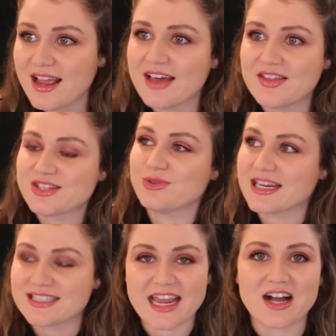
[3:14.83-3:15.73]
and then you
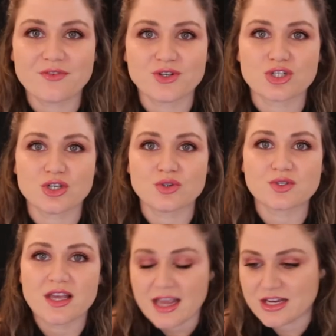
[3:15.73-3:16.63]
like take off your
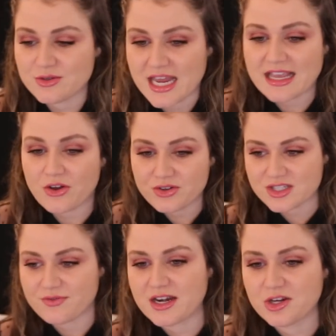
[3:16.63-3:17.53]
shoes and you take all your
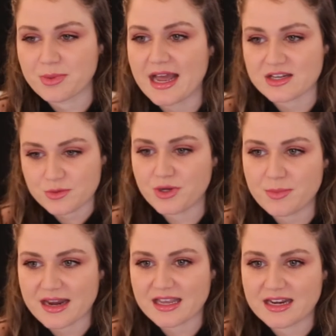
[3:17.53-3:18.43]
stuff out of your bag and you put it
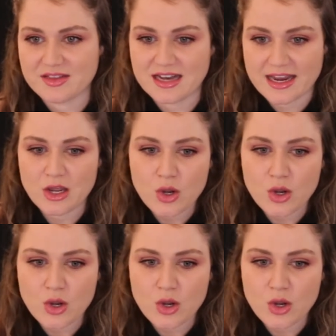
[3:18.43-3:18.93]
back in and then like